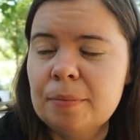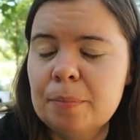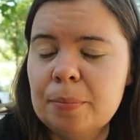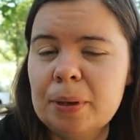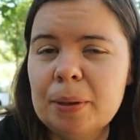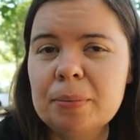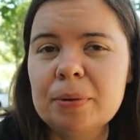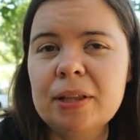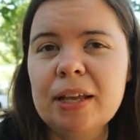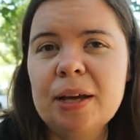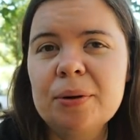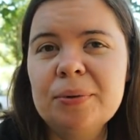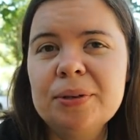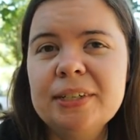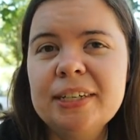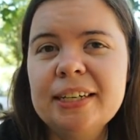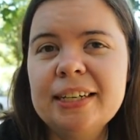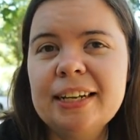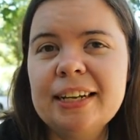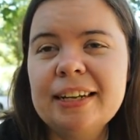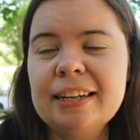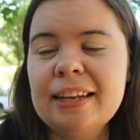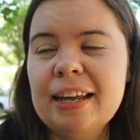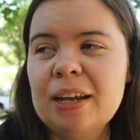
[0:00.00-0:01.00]
But I'm glad we
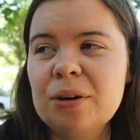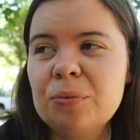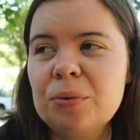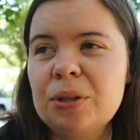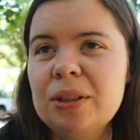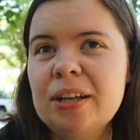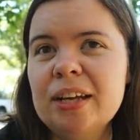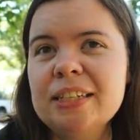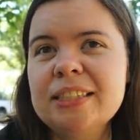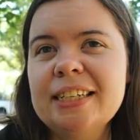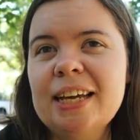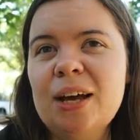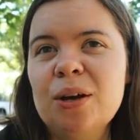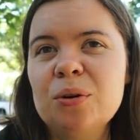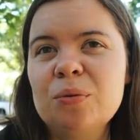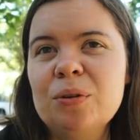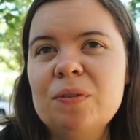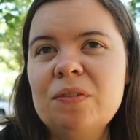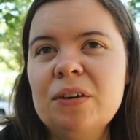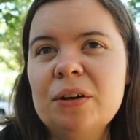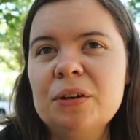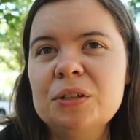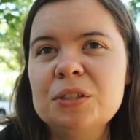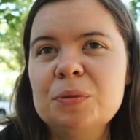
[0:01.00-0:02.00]
did it, and we lucked out and
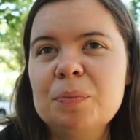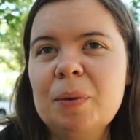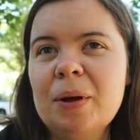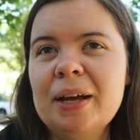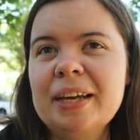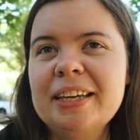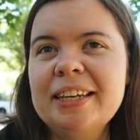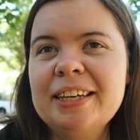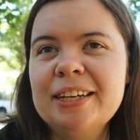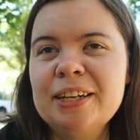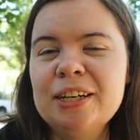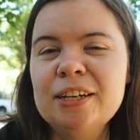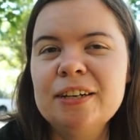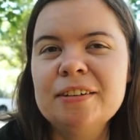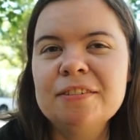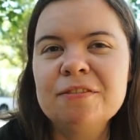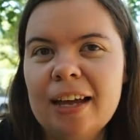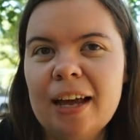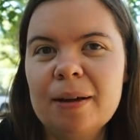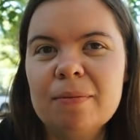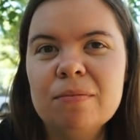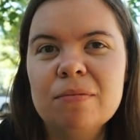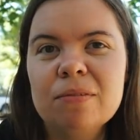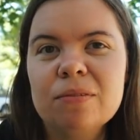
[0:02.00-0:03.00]
we found a spot here.
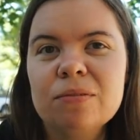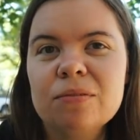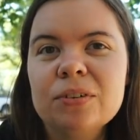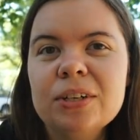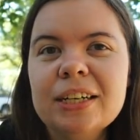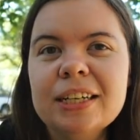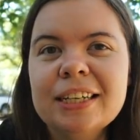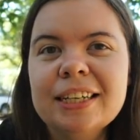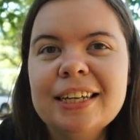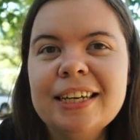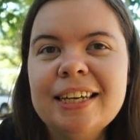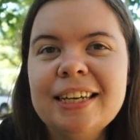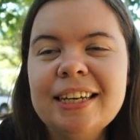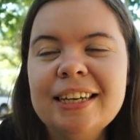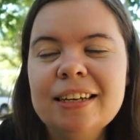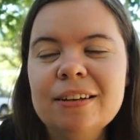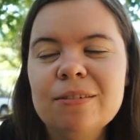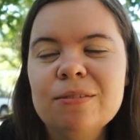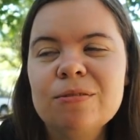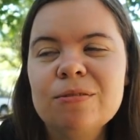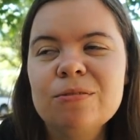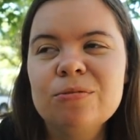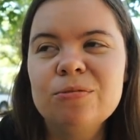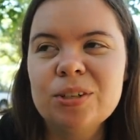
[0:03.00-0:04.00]
I'm really,
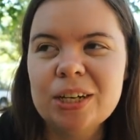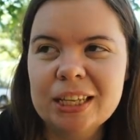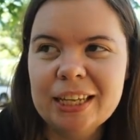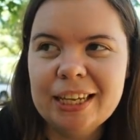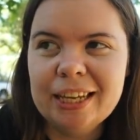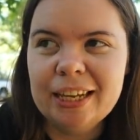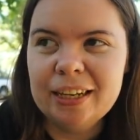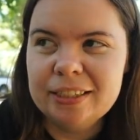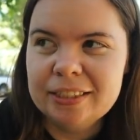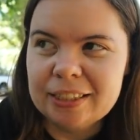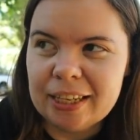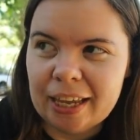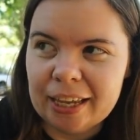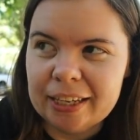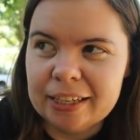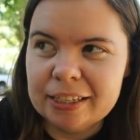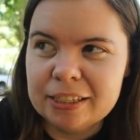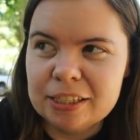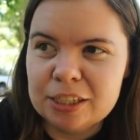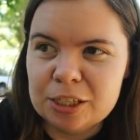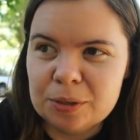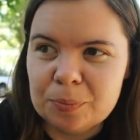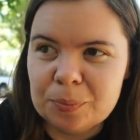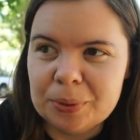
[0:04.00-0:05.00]
really
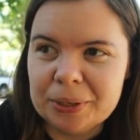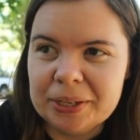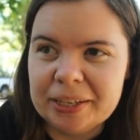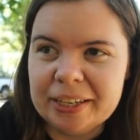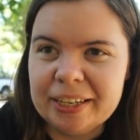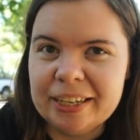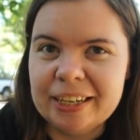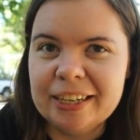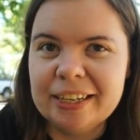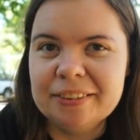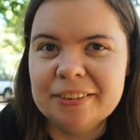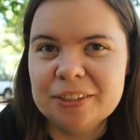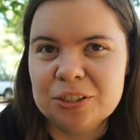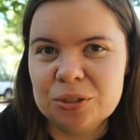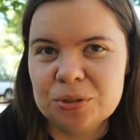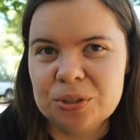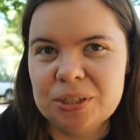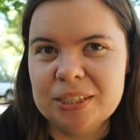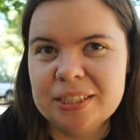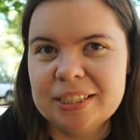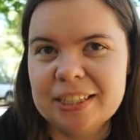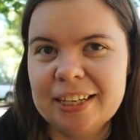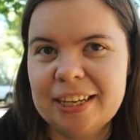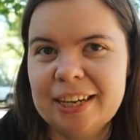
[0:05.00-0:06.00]
excited to be in the
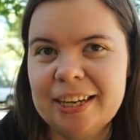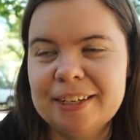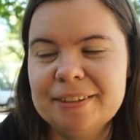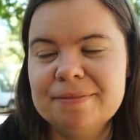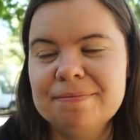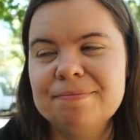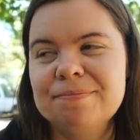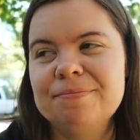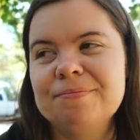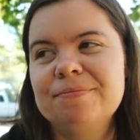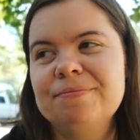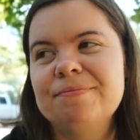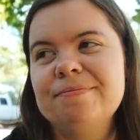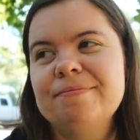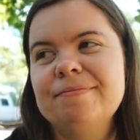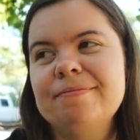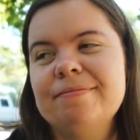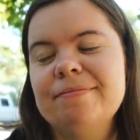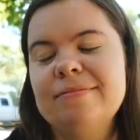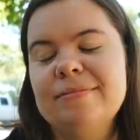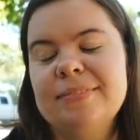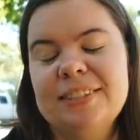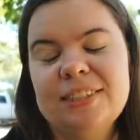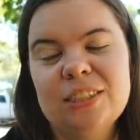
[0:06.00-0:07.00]
trees again.
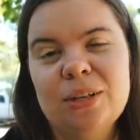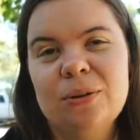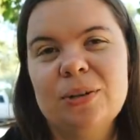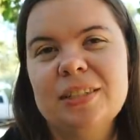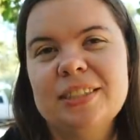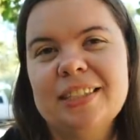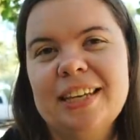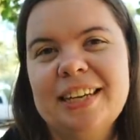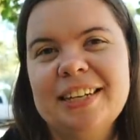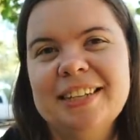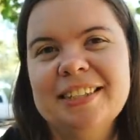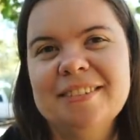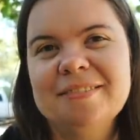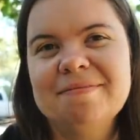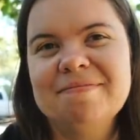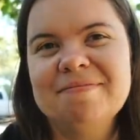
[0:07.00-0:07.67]
So excited.